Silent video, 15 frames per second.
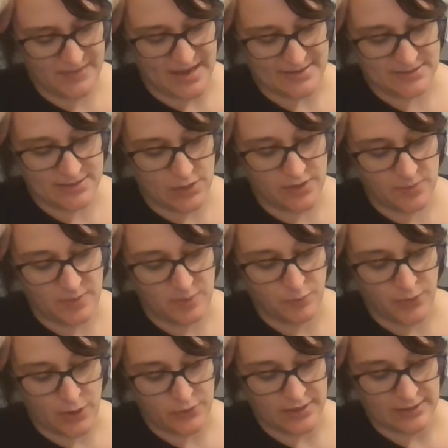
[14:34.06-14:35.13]
as though it had been
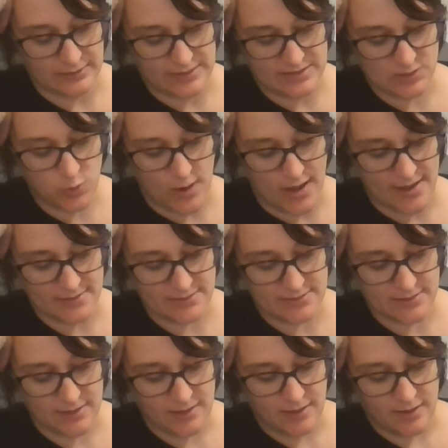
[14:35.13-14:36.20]
broken at least
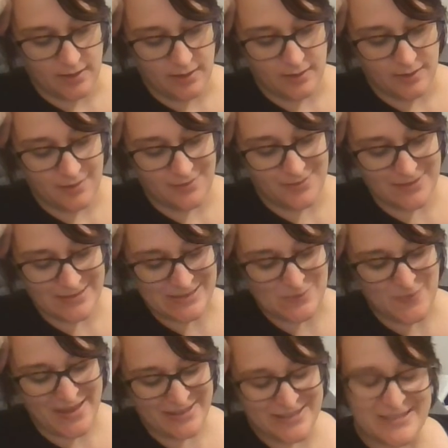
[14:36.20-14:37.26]
twice. This
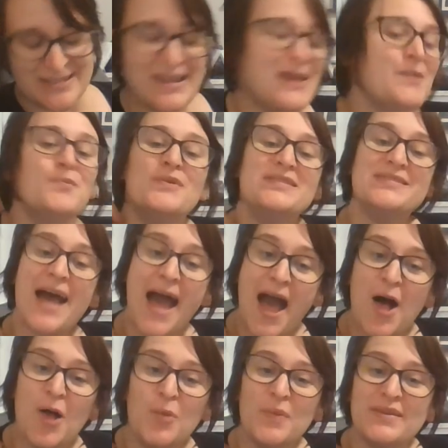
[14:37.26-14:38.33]
man's name was
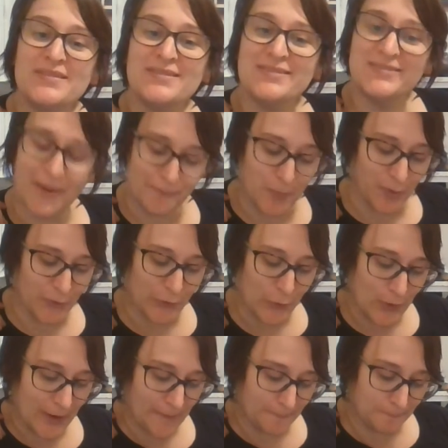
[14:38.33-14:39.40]
Albus
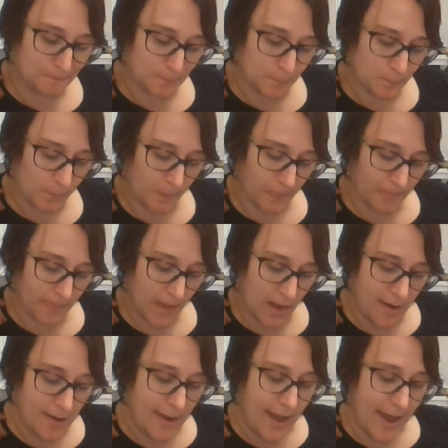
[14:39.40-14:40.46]
Dumbledore.
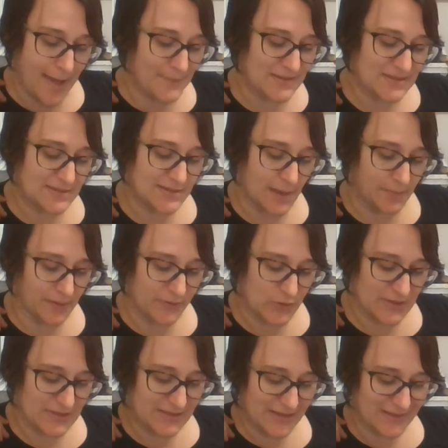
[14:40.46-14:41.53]
Albus
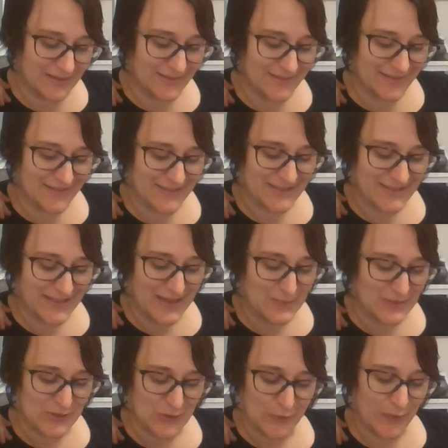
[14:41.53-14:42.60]
Dumbledore didn't
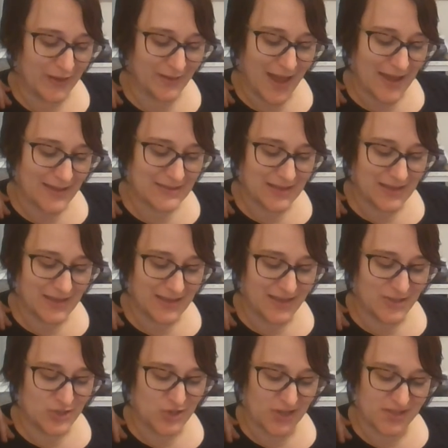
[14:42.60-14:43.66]
seem to realize that he
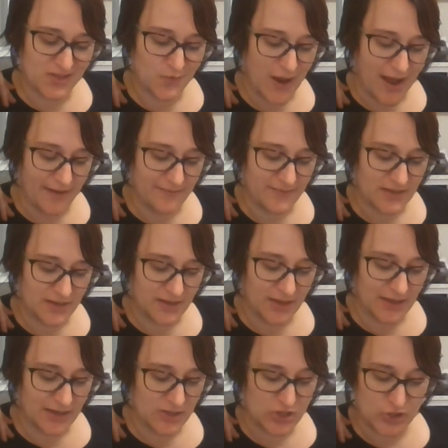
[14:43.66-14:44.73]
had just arrived
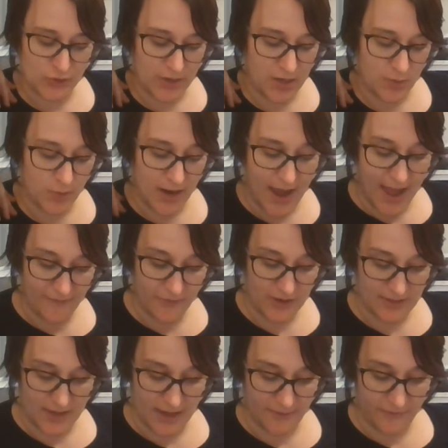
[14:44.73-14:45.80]
in a street where
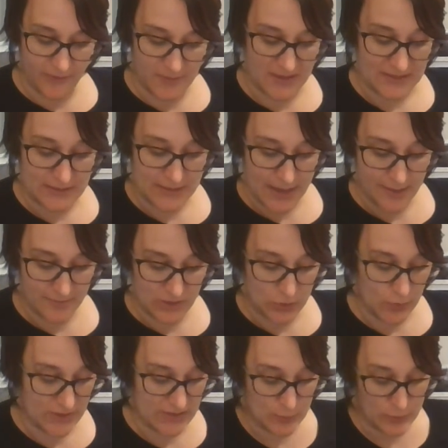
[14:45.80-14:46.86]
everything from his name
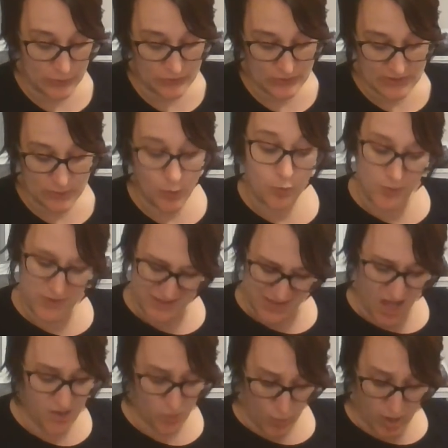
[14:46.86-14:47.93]
to his boots was
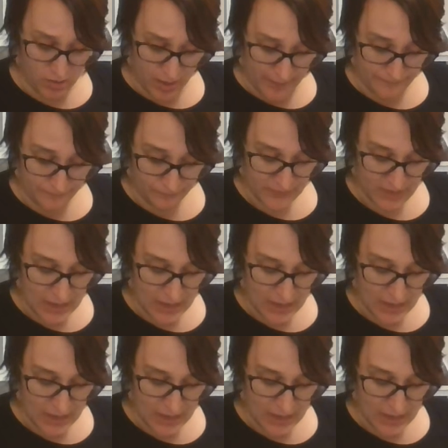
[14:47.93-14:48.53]
unwelcome.